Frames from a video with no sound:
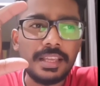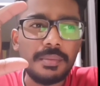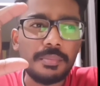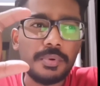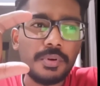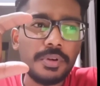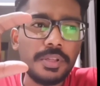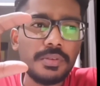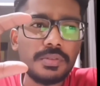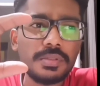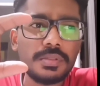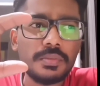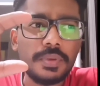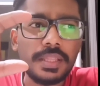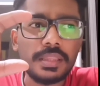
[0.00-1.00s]
They are
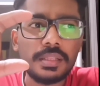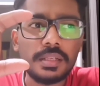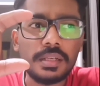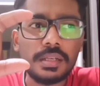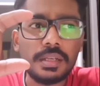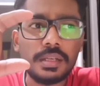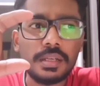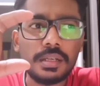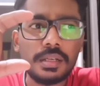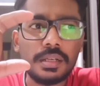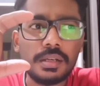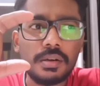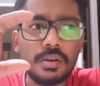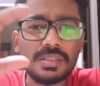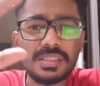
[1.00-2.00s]
produced when
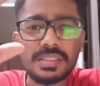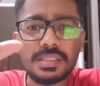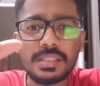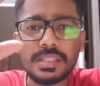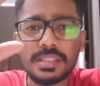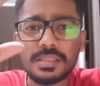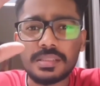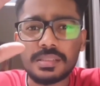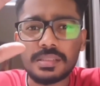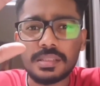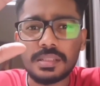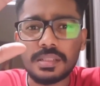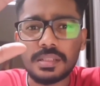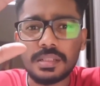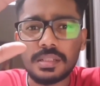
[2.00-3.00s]
the oxygen
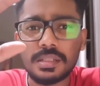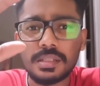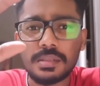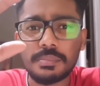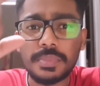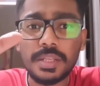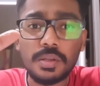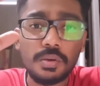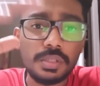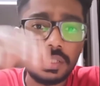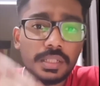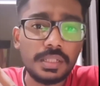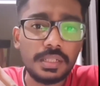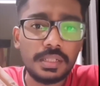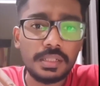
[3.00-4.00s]
is below
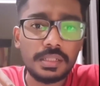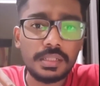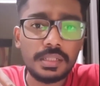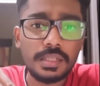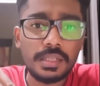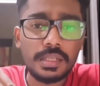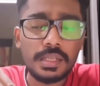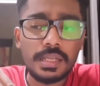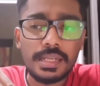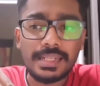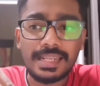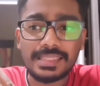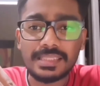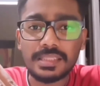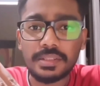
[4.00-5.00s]
the
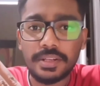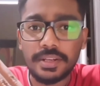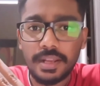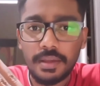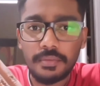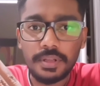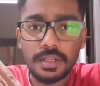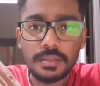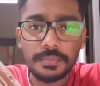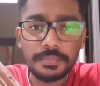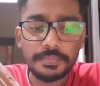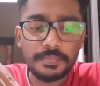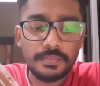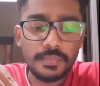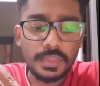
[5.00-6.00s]
necessary level.
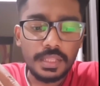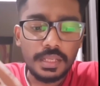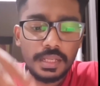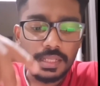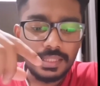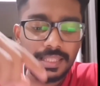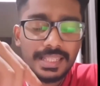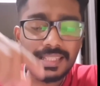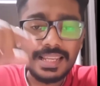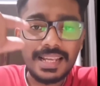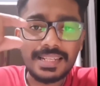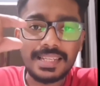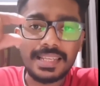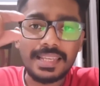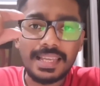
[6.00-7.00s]
This
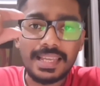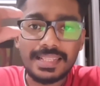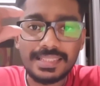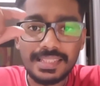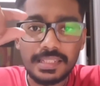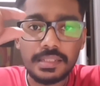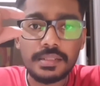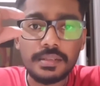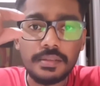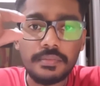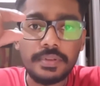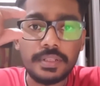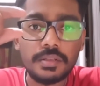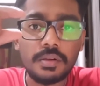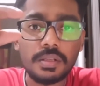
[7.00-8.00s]
lactic acid
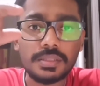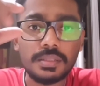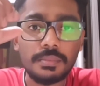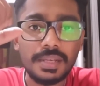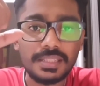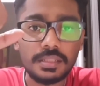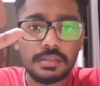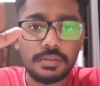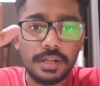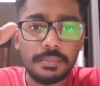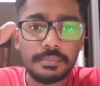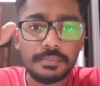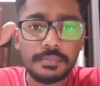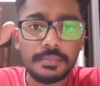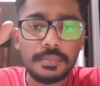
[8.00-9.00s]
will cause the muscle
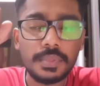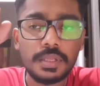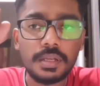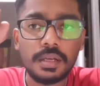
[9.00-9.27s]
cramp